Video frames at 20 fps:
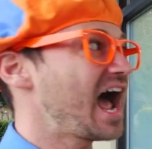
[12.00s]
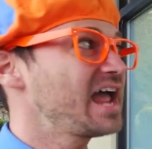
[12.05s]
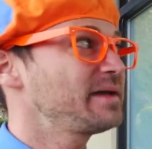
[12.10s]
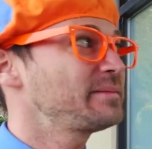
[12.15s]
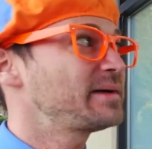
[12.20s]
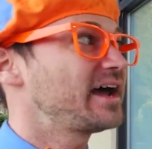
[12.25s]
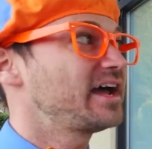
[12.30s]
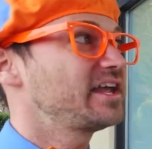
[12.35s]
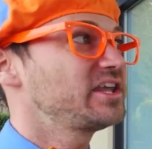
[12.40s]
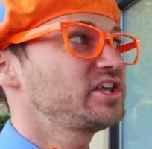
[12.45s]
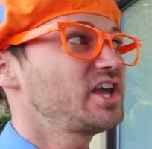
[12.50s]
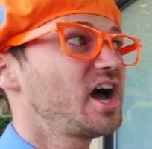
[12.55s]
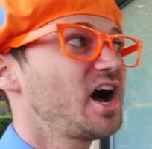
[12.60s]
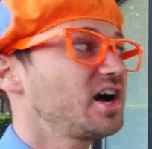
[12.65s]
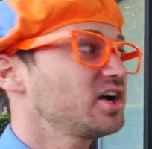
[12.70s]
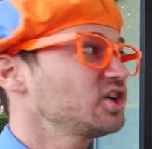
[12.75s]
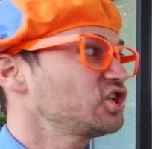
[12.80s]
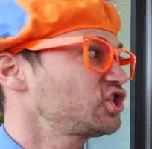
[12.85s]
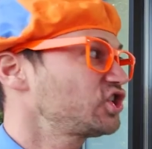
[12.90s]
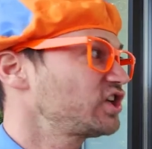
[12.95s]
I'm at
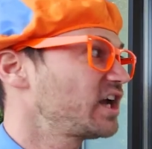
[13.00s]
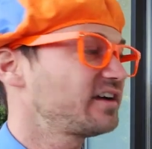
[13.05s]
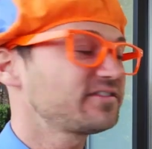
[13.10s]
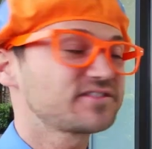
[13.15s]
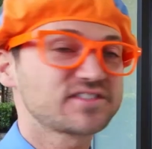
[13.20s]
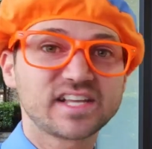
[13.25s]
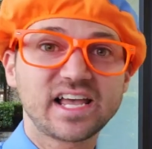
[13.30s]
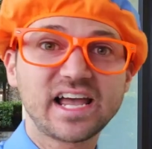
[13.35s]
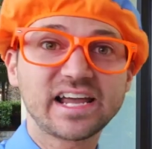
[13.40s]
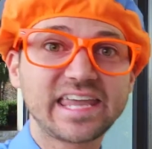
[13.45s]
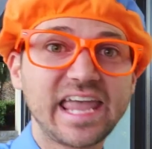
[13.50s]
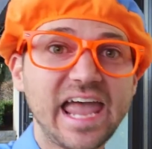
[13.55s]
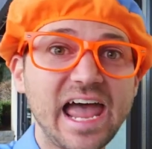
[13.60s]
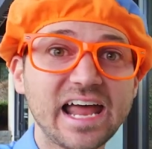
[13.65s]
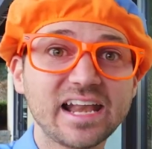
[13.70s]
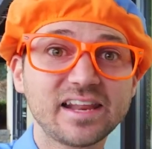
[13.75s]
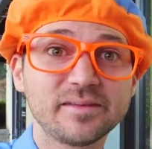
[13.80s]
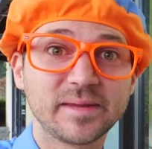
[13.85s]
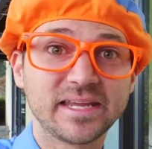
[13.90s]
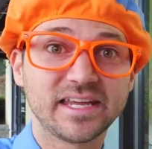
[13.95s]
Young Chefs
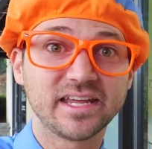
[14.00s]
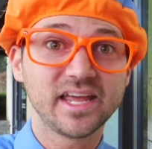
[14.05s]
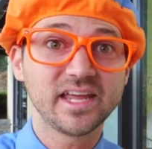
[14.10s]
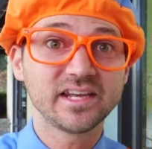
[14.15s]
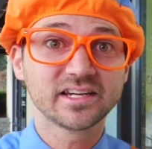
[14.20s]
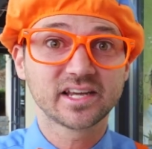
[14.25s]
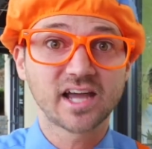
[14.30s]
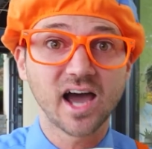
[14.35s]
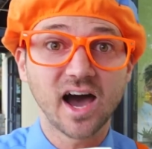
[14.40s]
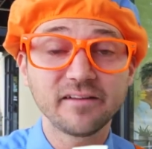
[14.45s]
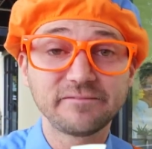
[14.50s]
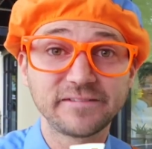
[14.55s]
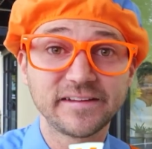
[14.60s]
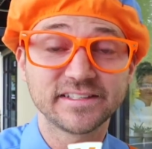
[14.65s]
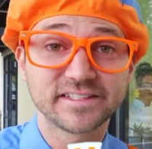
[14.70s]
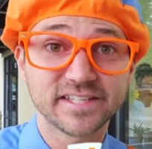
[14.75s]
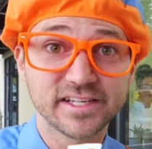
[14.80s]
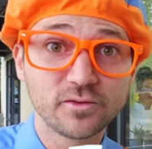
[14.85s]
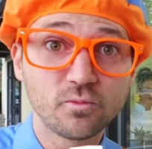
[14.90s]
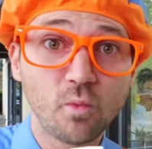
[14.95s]
Academy in
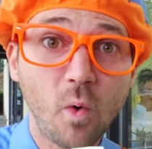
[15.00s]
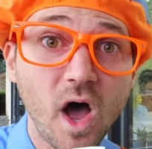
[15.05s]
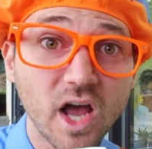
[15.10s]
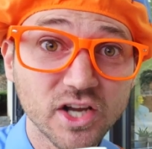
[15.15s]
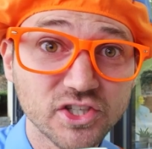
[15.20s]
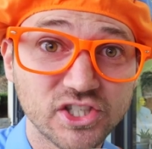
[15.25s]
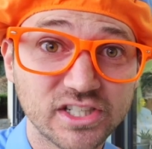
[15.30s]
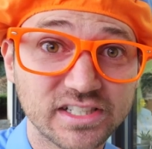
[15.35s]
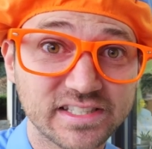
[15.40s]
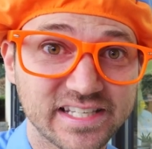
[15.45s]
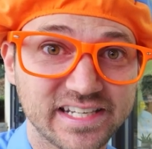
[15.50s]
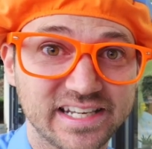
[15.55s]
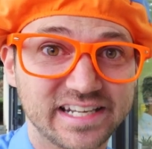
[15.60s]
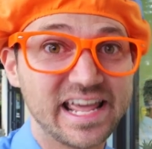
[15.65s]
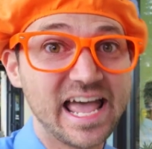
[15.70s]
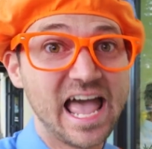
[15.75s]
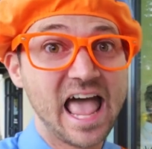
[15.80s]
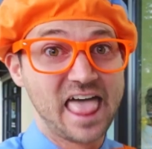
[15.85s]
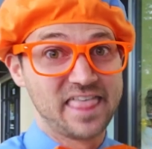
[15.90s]
Covington, Washington.